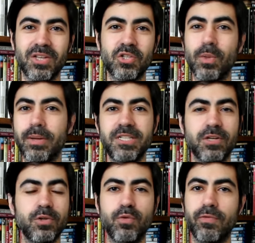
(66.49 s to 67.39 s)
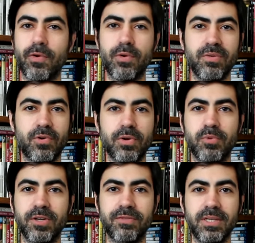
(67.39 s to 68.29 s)
So let me tell you very, very
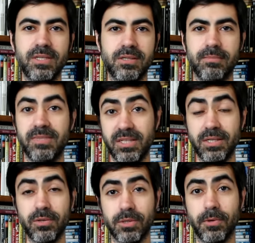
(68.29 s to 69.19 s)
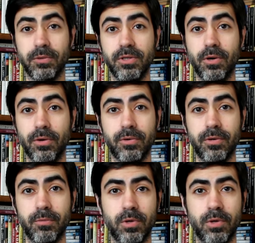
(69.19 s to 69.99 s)
briefly some details about the author.